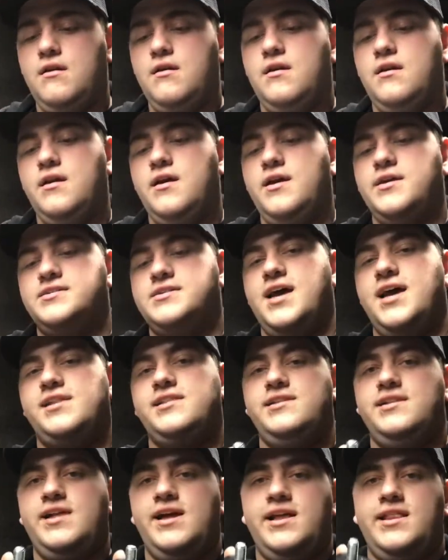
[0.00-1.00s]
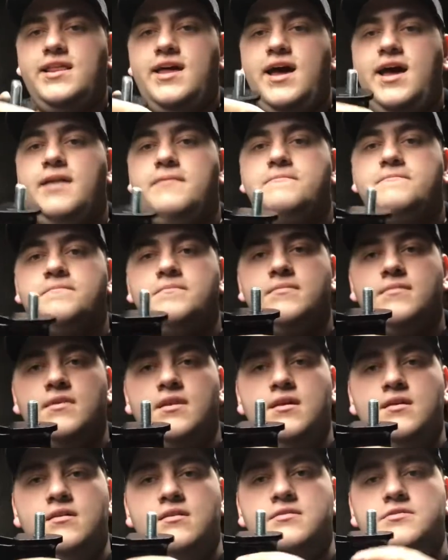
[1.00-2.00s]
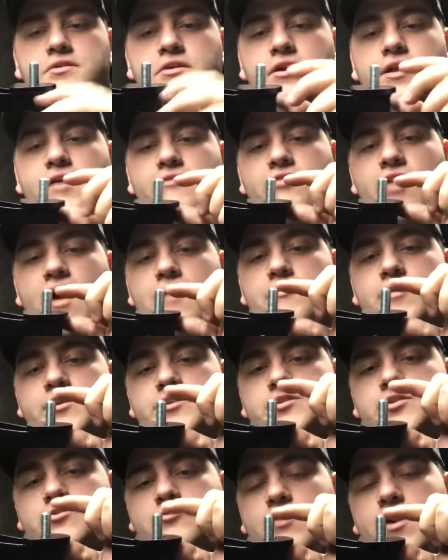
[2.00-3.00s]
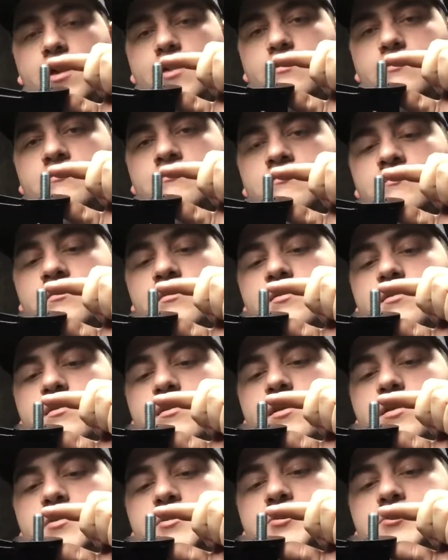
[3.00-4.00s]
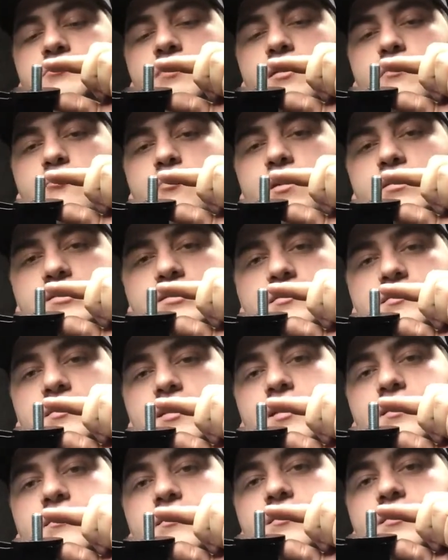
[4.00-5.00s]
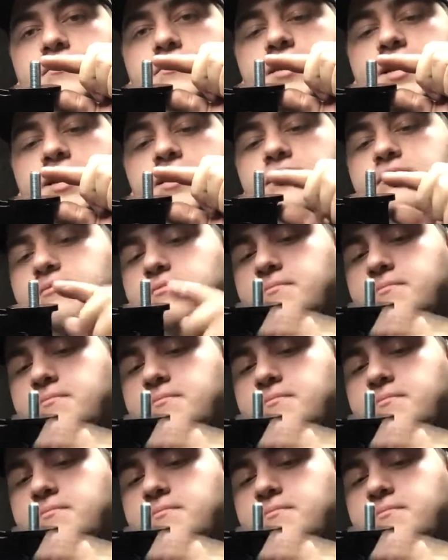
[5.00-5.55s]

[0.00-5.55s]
exactly like that. So you're going to have that much thread into a welded nut in the body.